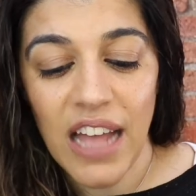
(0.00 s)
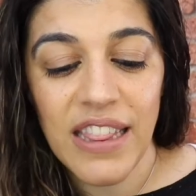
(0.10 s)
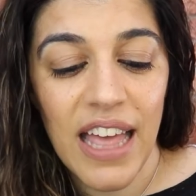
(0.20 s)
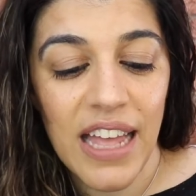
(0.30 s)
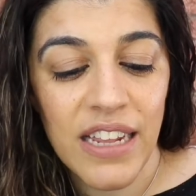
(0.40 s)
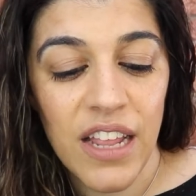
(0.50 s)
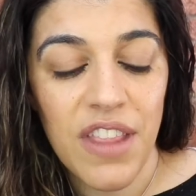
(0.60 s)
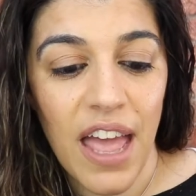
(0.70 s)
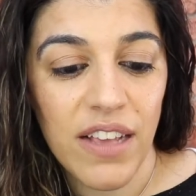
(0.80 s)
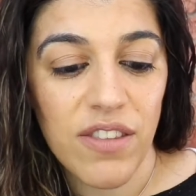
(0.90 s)
And then
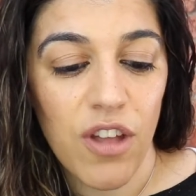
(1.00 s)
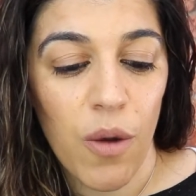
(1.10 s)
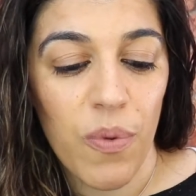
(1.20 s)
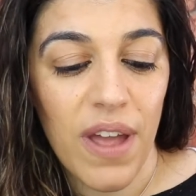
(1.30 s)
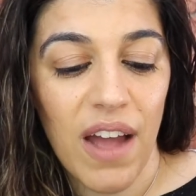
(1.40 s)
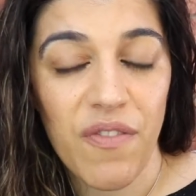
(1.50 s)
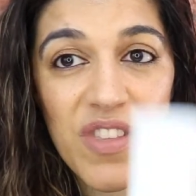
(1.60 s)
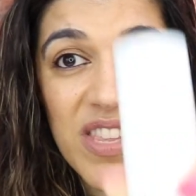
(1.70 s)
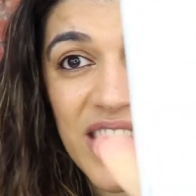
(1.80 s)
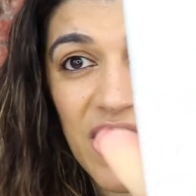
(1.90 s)
next up we have
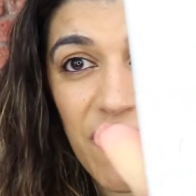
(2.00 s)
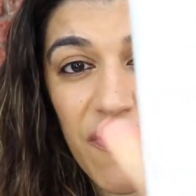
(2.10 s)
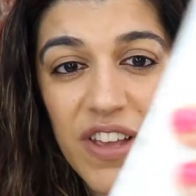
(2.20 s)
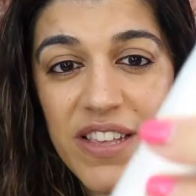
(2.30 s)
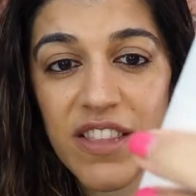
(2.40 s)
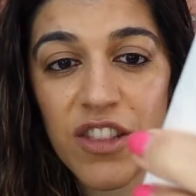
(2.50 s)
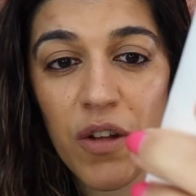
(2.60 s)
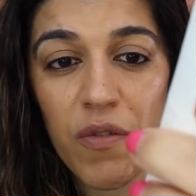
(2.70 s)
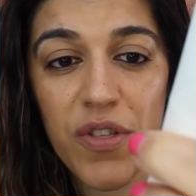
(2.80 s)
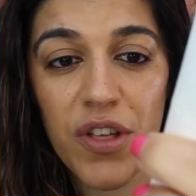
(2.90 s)
the Skin Feast
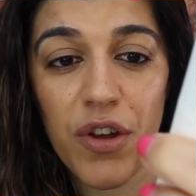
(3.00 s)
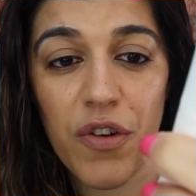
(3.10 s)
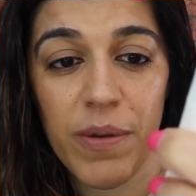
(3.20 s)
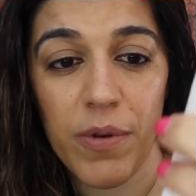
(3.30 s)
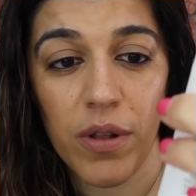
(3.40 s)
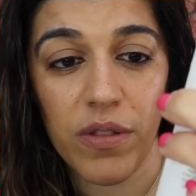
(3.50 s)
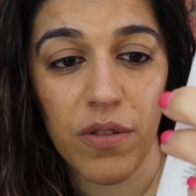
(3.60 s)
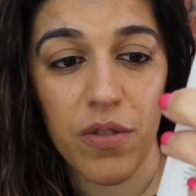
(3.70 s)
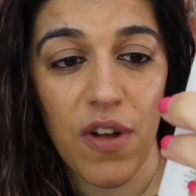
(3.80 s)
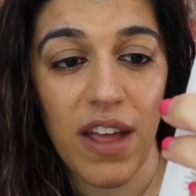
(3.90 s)
Nourishing Cream
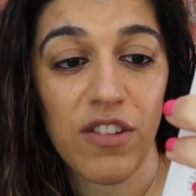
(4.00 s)
Concentrate.